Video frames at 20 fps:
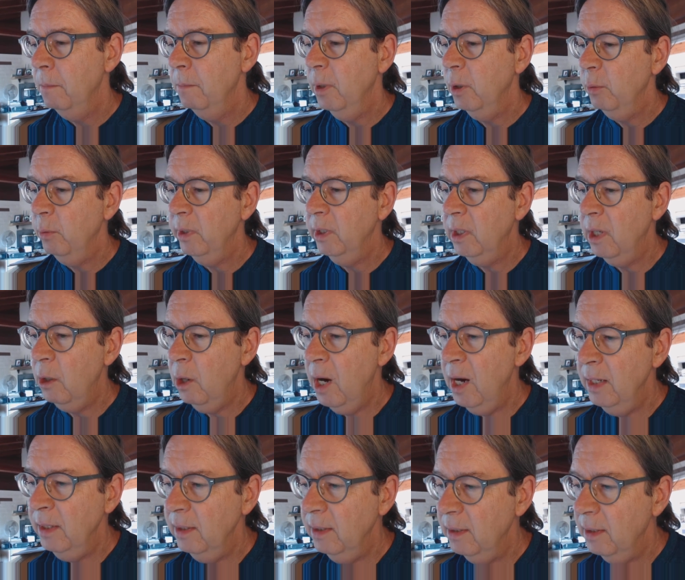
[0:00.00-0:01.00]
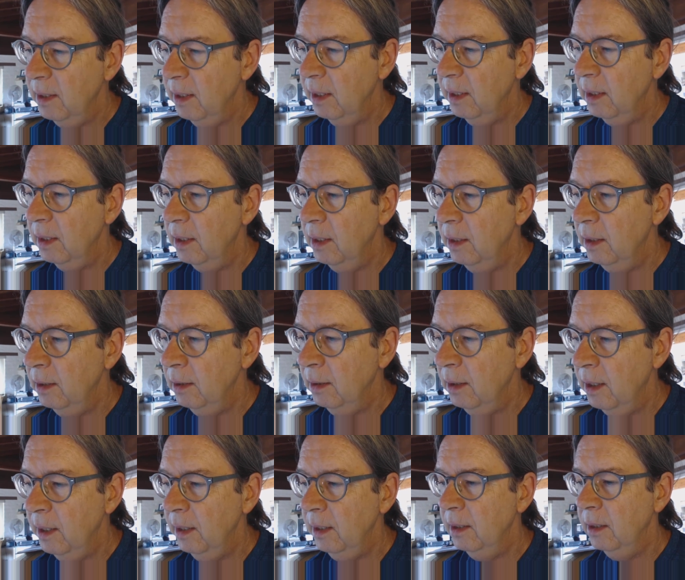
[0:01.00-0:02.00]
But we go on to say,
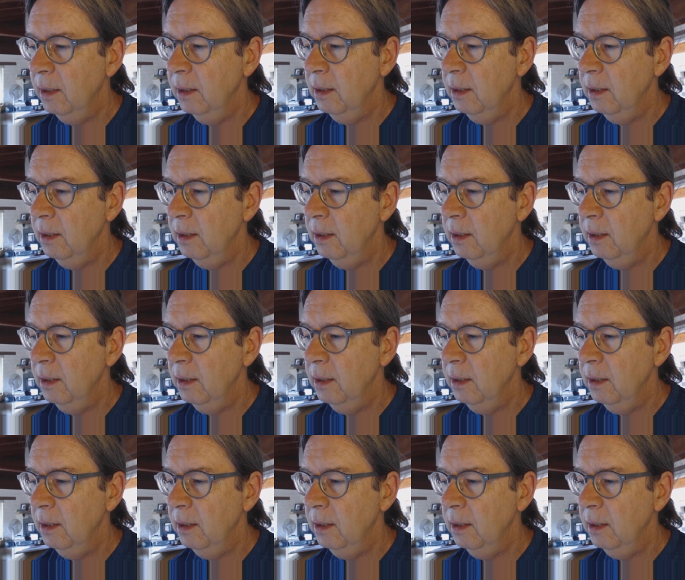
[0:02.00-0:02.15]
unlike